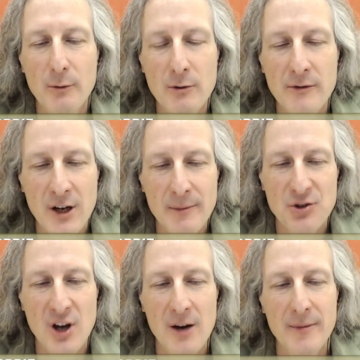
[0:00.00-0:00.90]
We were very
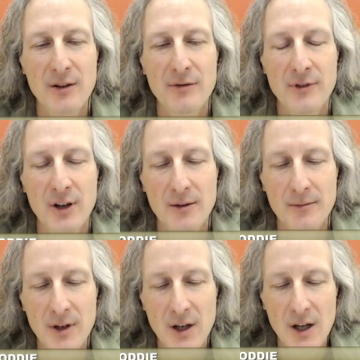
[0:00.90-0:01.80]
much coming from